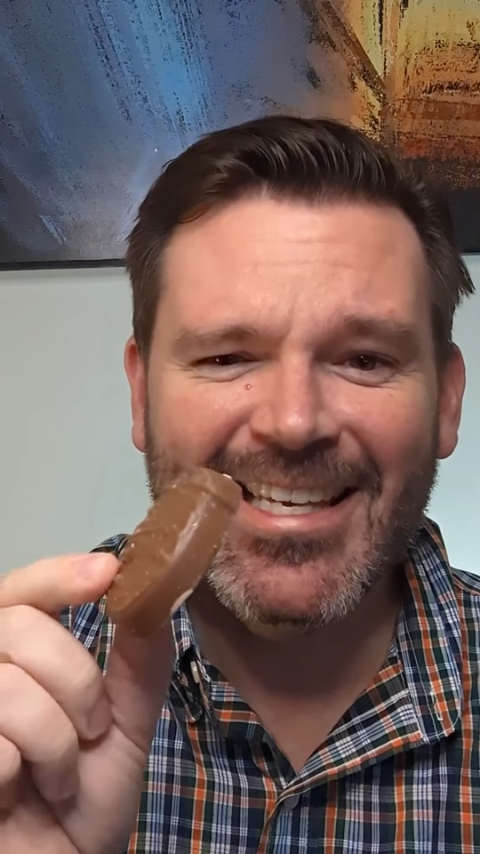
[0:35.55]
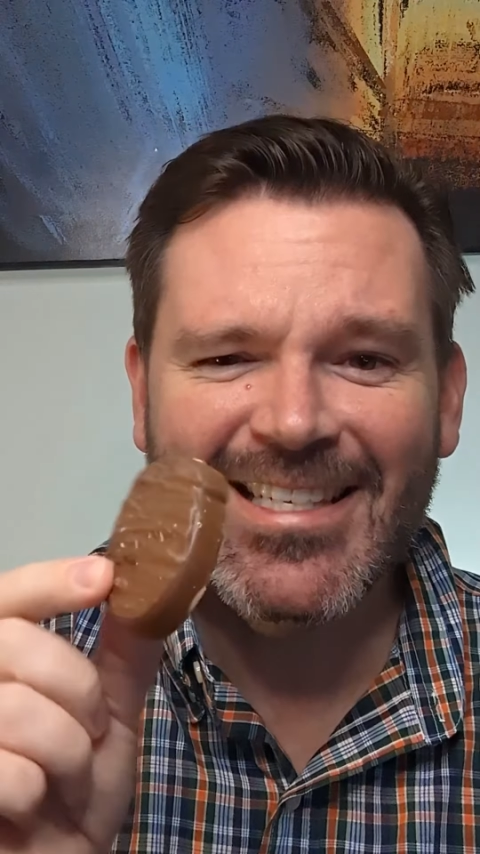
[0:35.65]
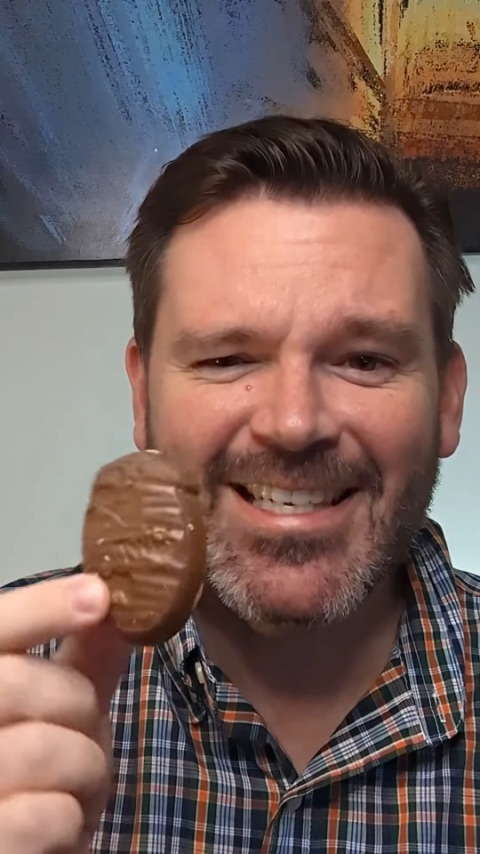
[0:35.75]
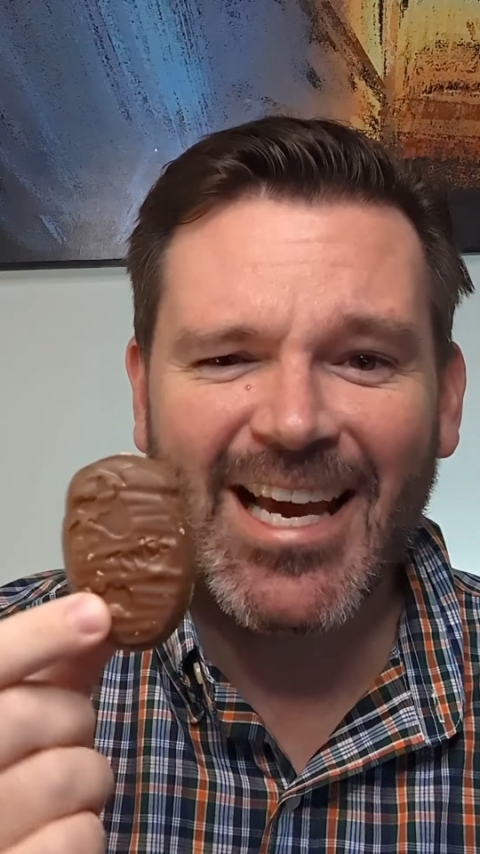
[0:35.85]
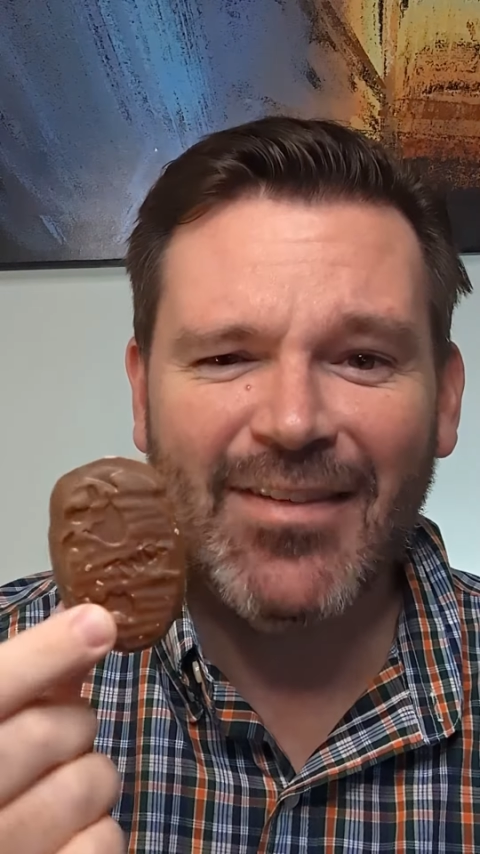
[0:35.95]

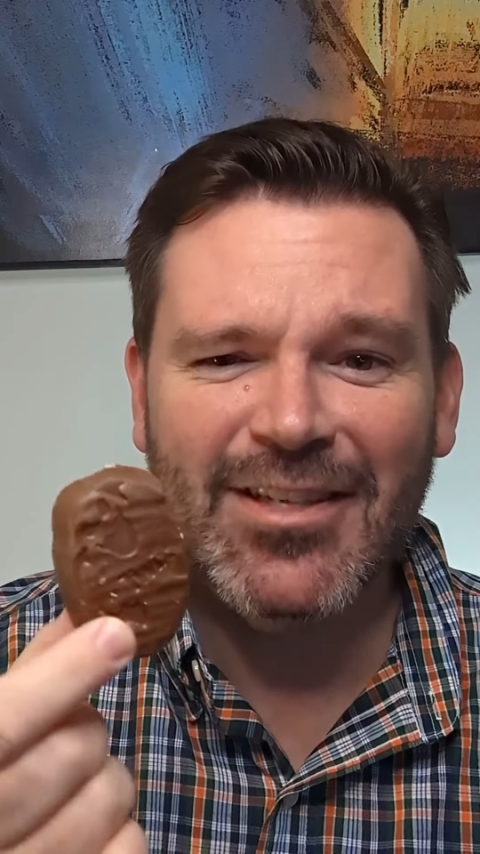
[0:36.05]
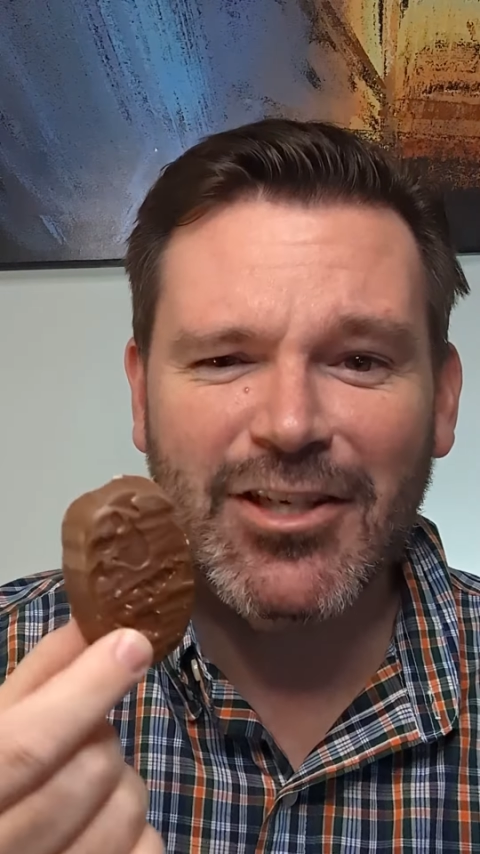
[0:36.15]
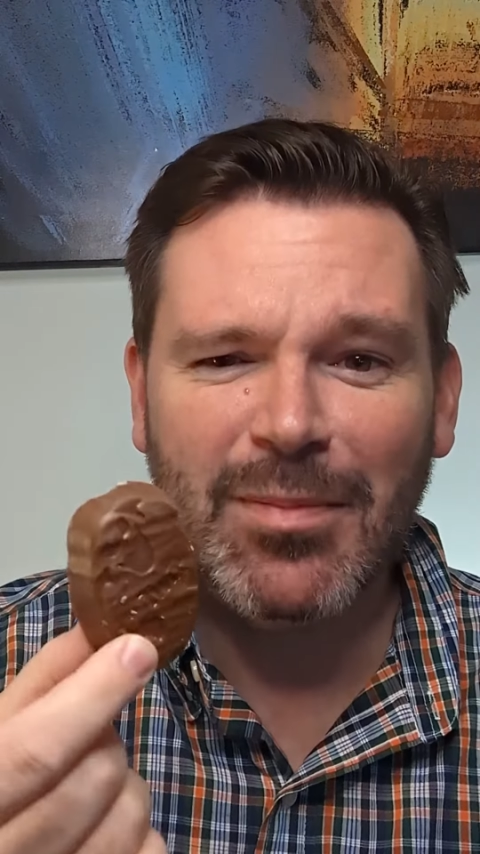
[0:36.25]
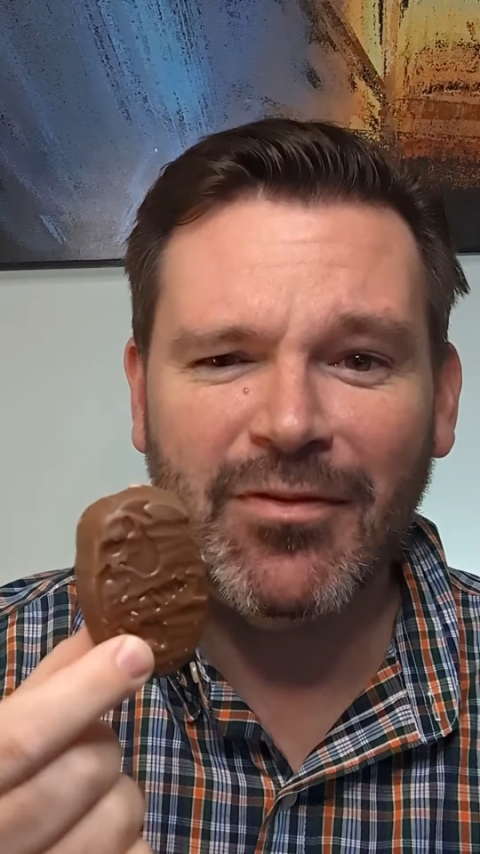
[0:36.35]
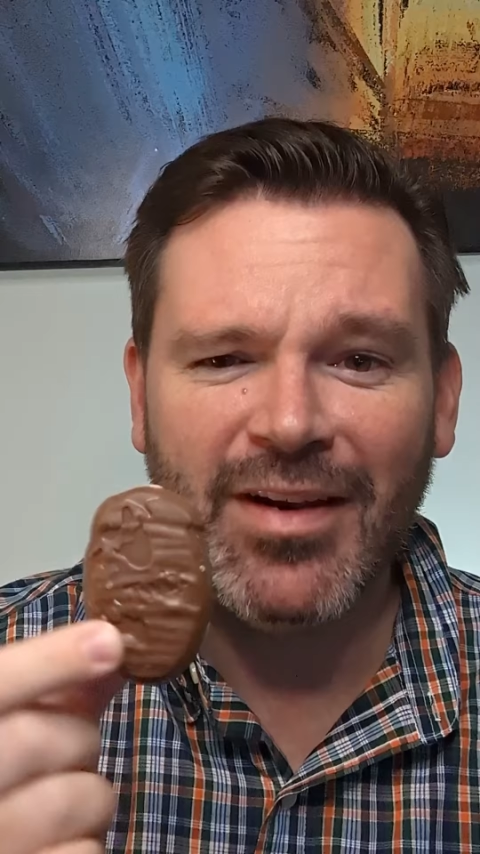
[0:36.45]
this is kind of in the
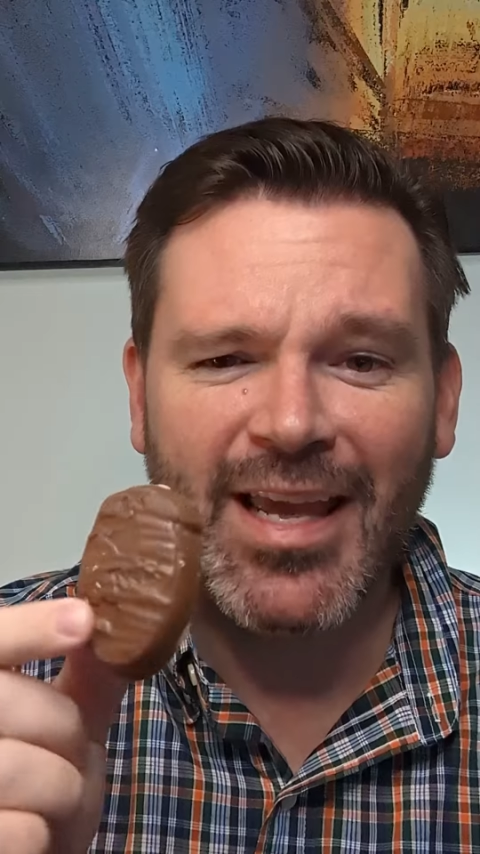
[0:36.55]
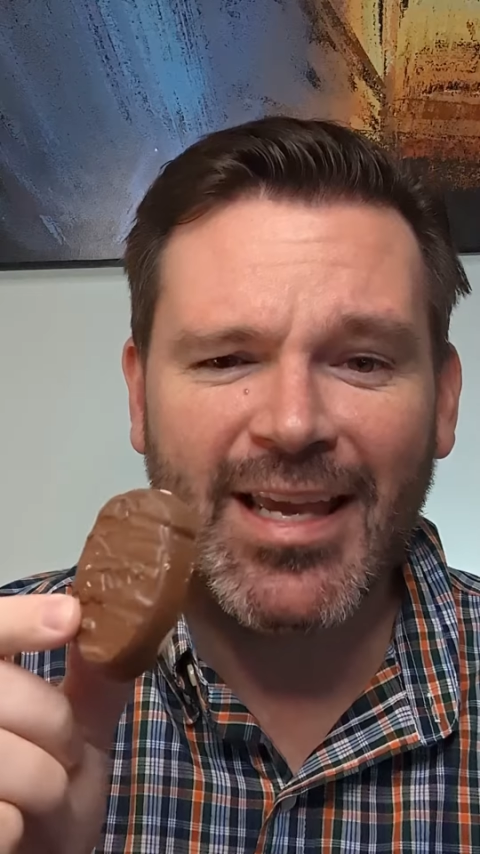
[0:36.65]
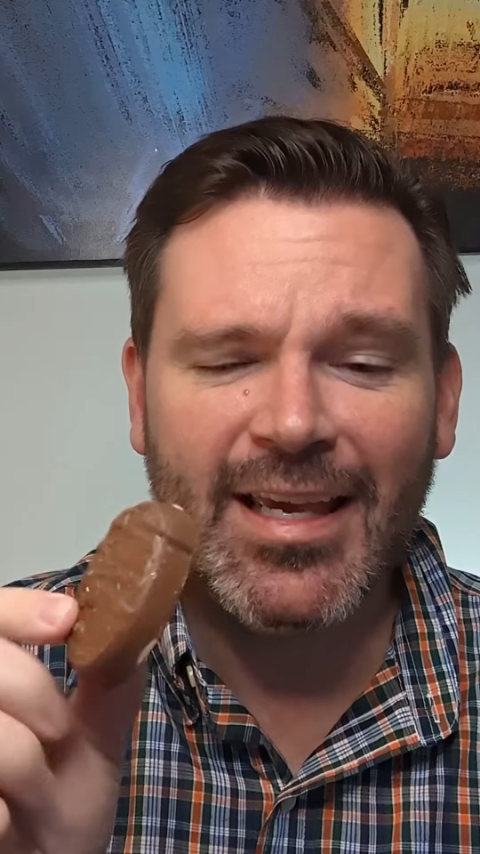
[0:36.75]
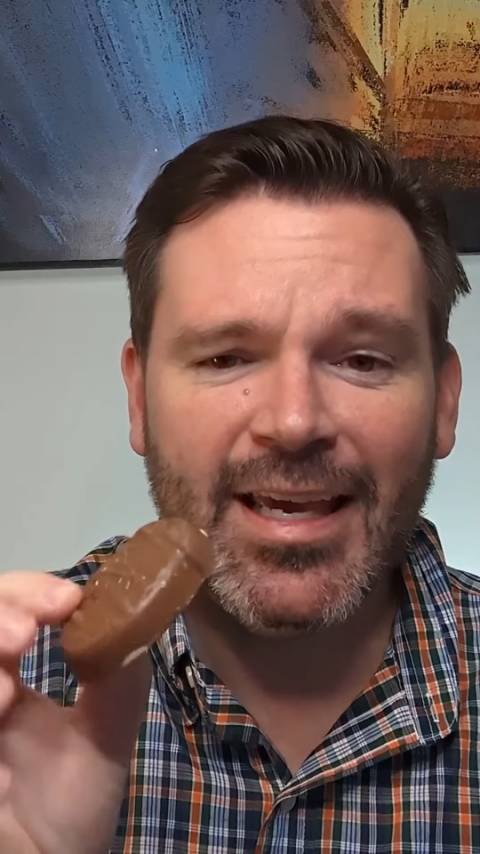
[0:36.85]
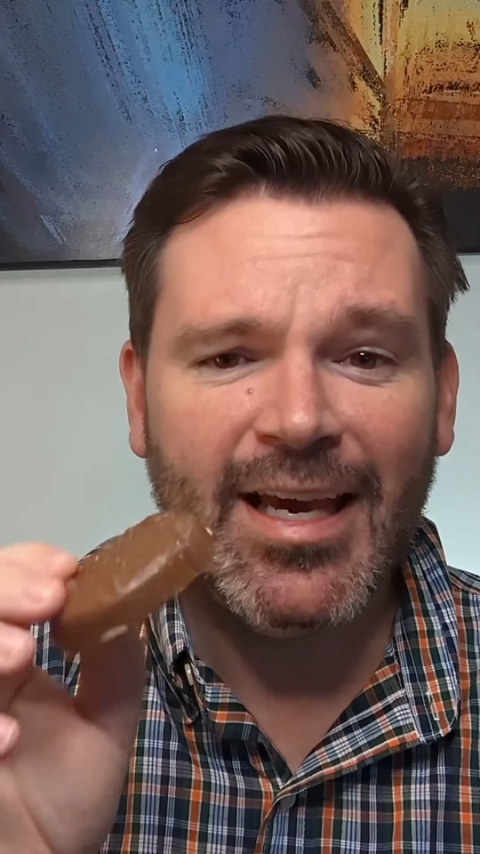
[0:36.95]
shape of an
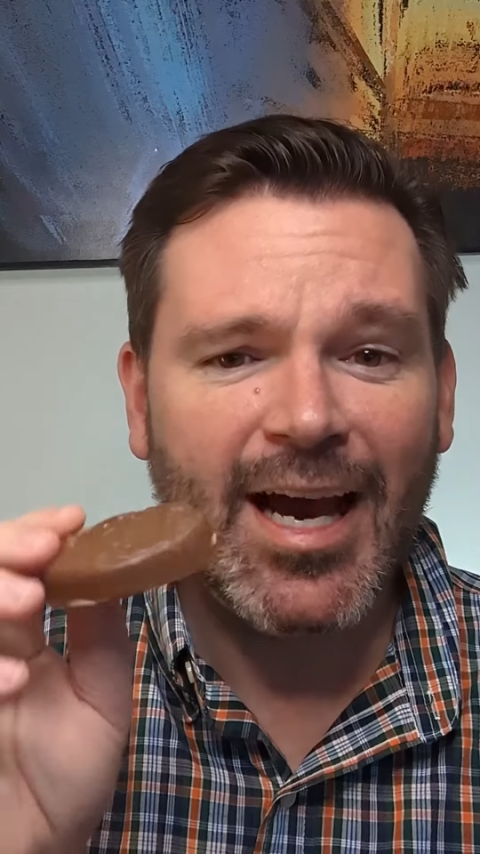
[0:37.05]
egg.